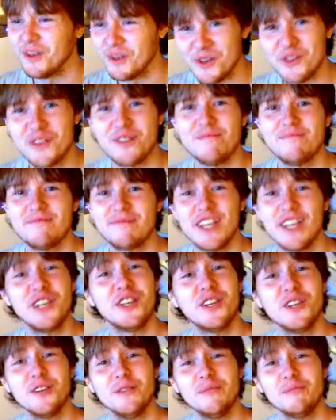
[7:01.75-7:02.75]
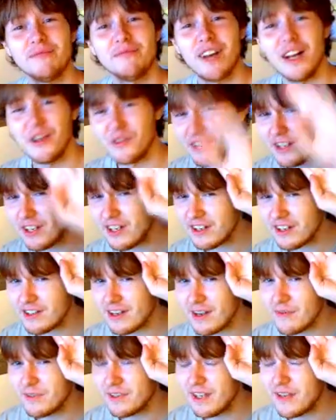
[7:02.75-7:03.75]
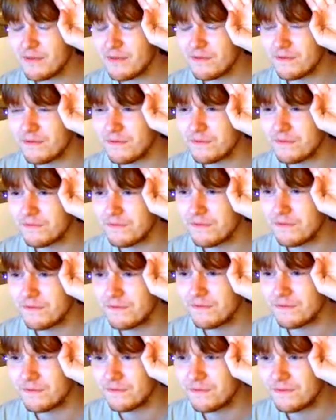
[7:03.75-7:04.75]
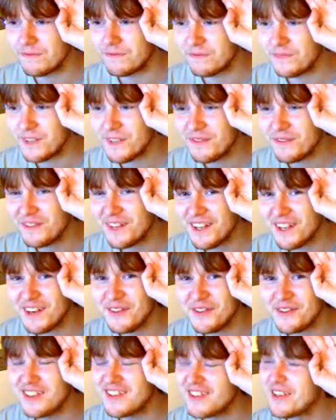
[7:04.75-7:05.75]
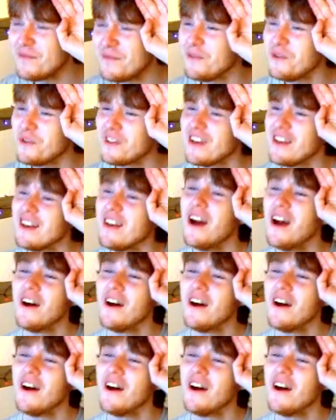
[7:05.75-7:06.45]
Awesome. Thank you. I'll see you next time for day 15. I was going to say 14.